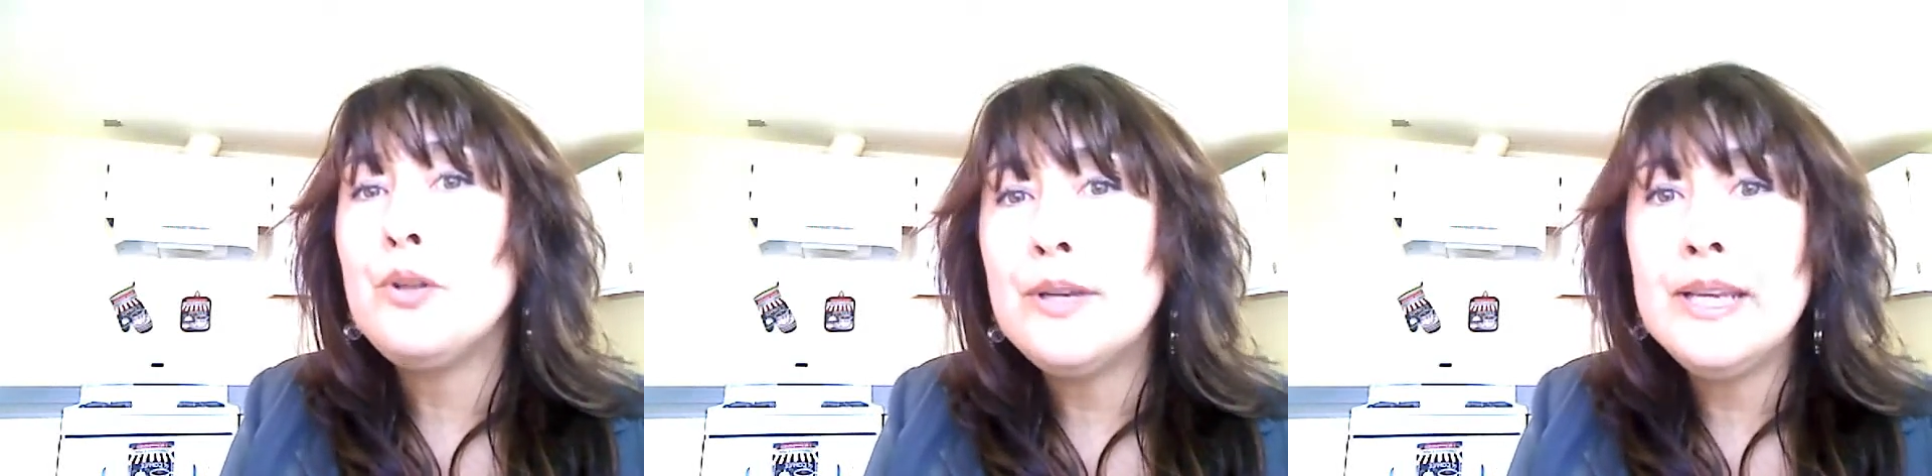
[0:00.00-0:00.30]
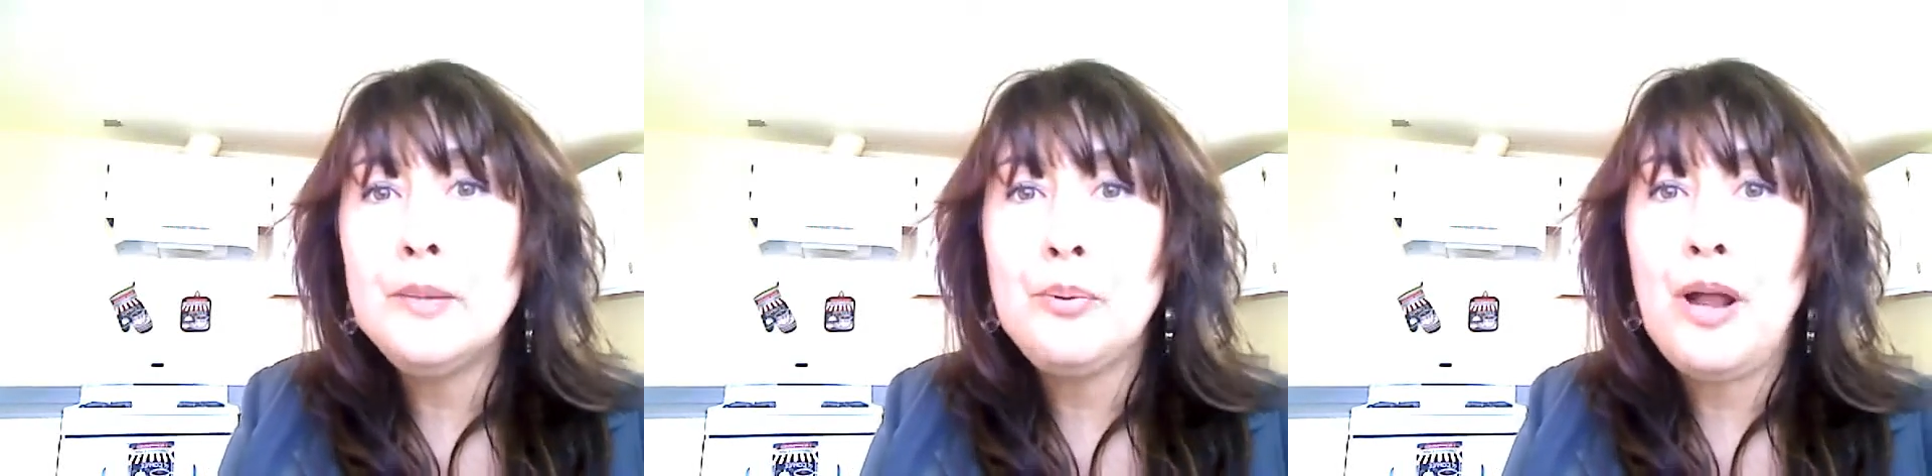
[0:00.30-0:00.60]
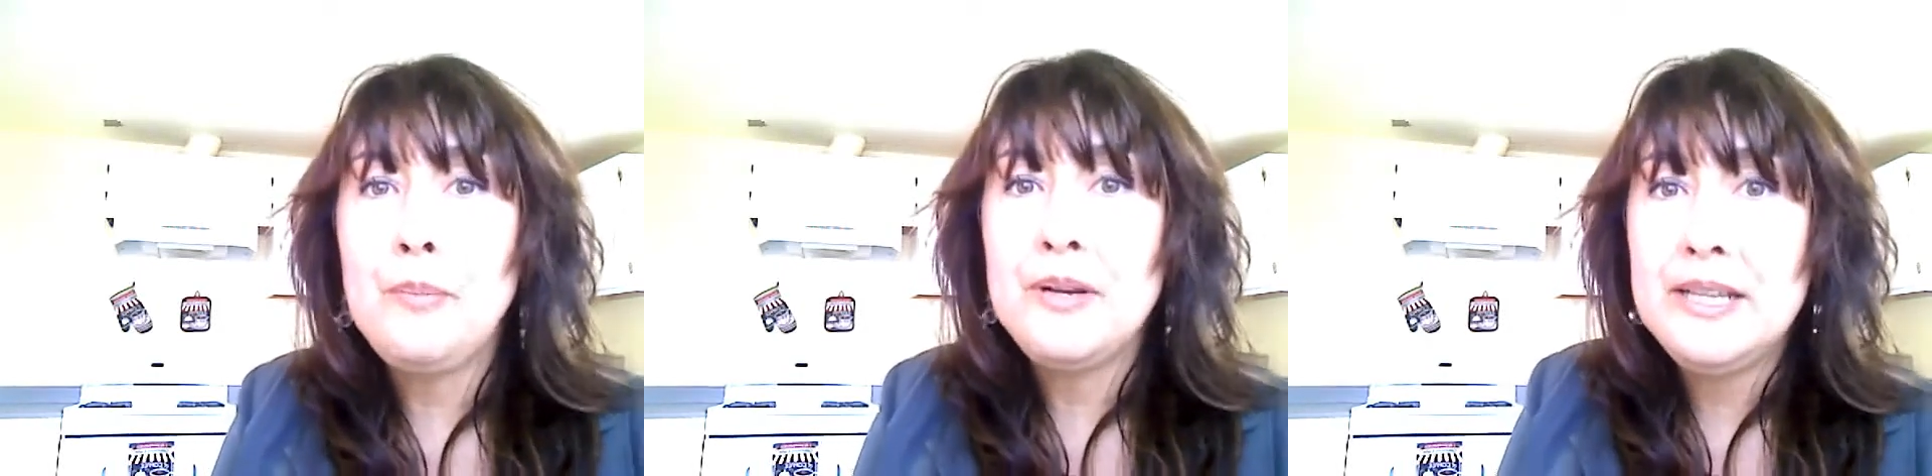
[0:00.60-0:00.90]
looking at
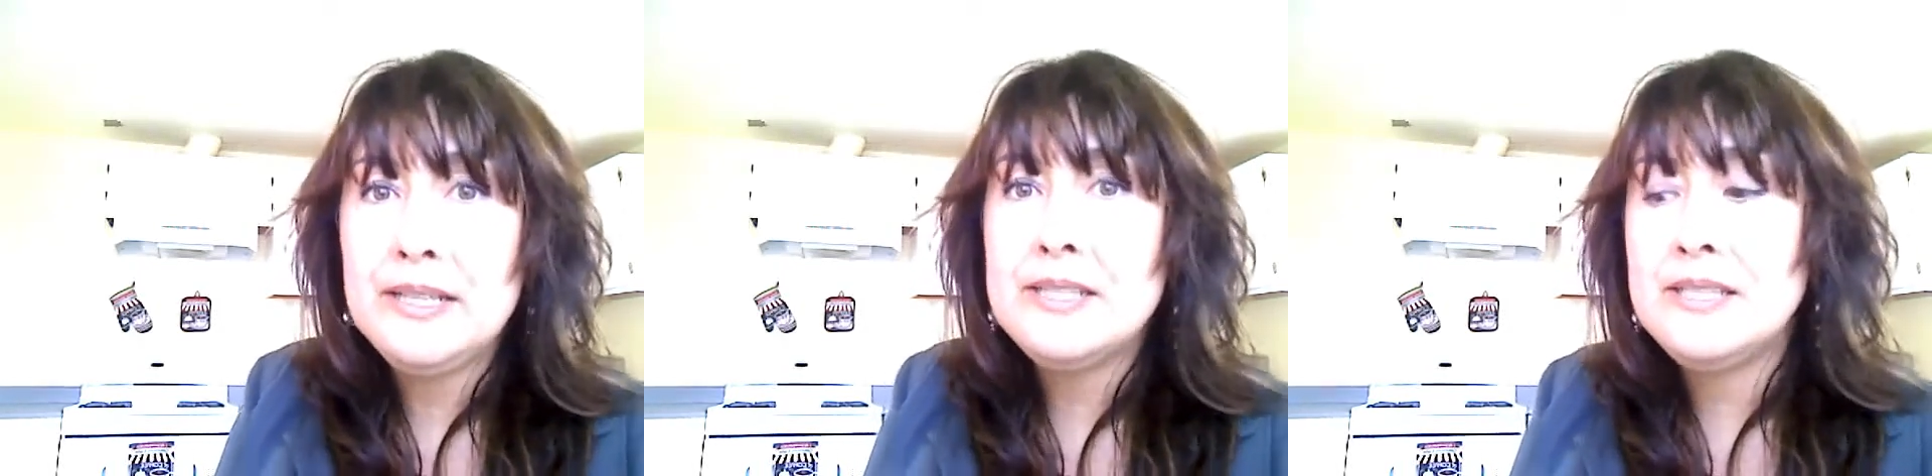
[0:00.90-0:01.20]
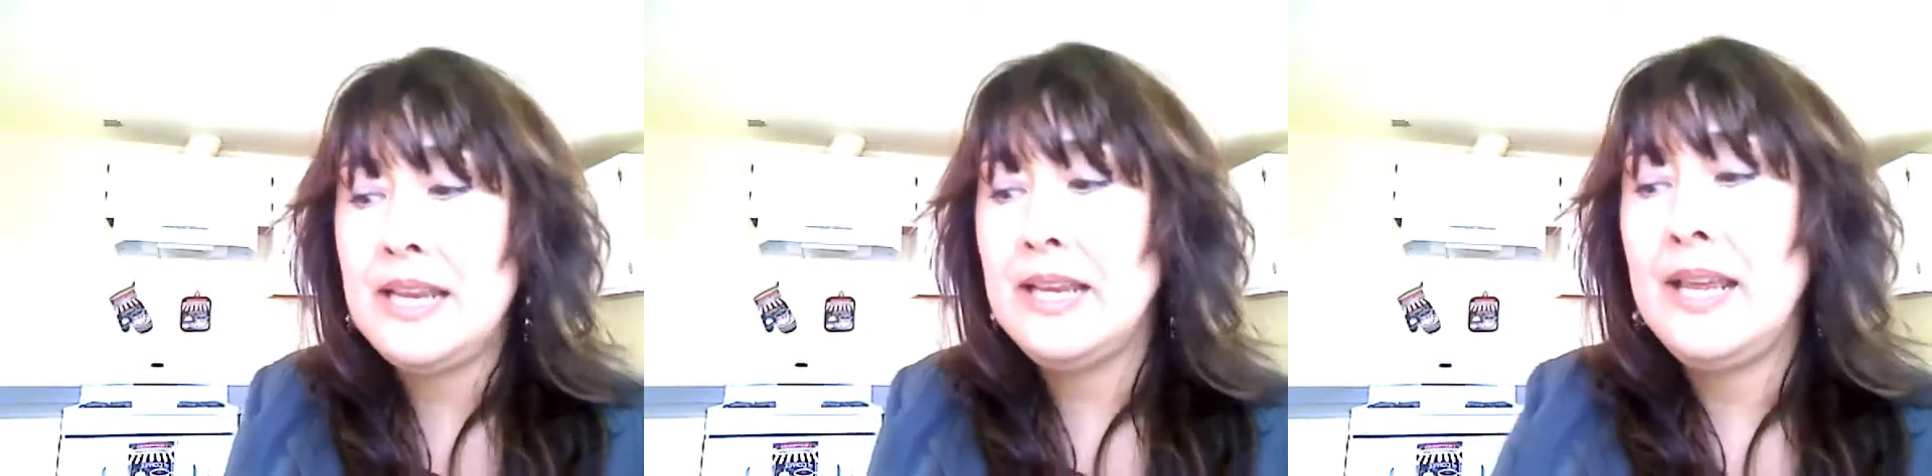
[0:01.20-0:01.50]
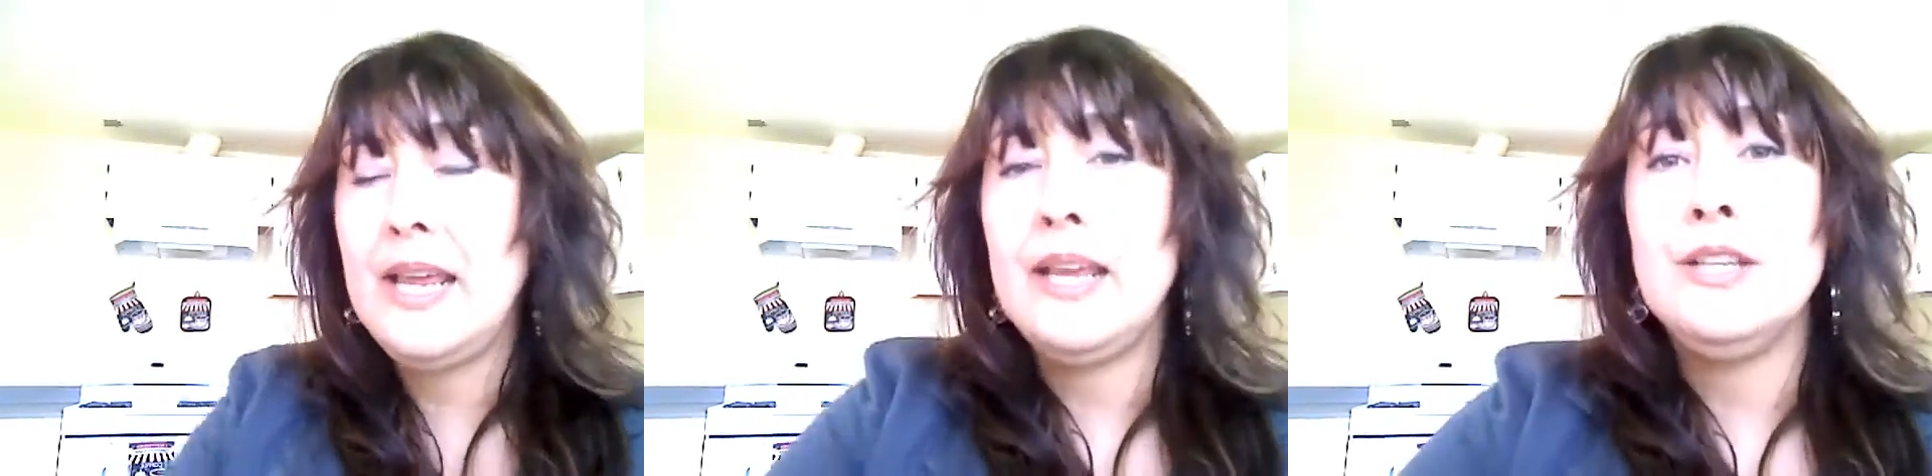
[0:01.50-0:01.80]
property in this day and
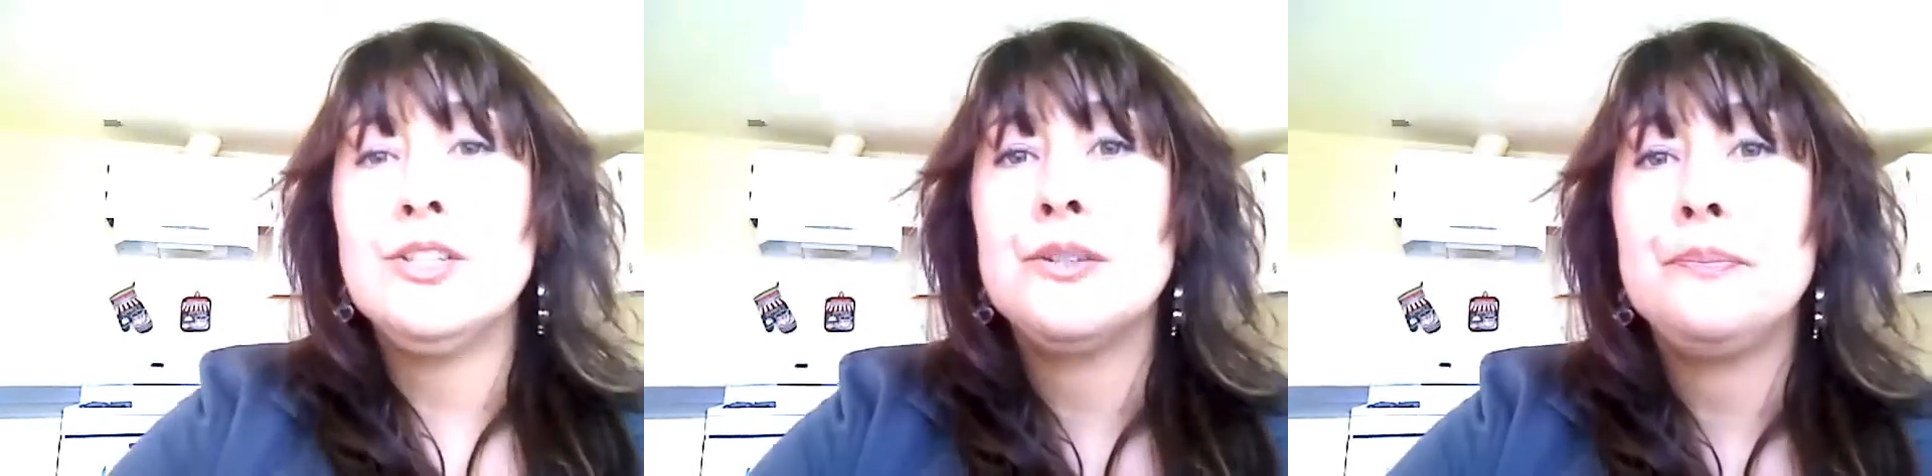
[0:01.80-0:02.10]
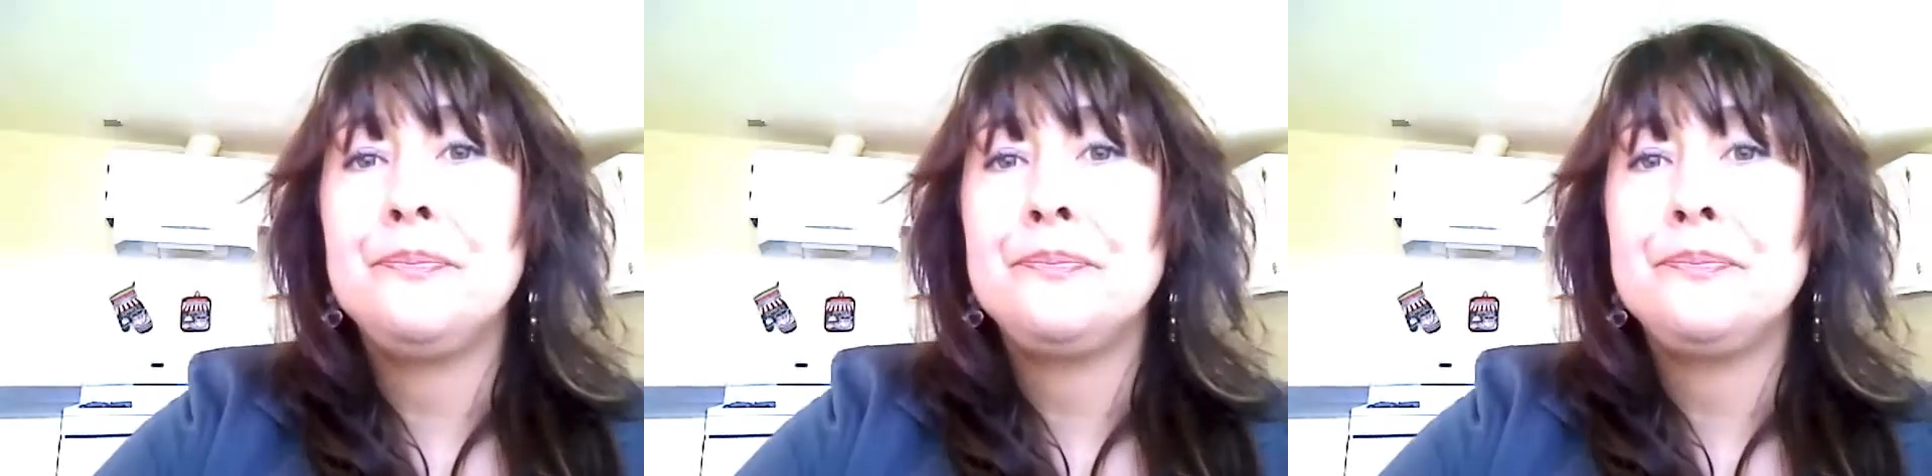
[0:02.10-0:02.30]
age,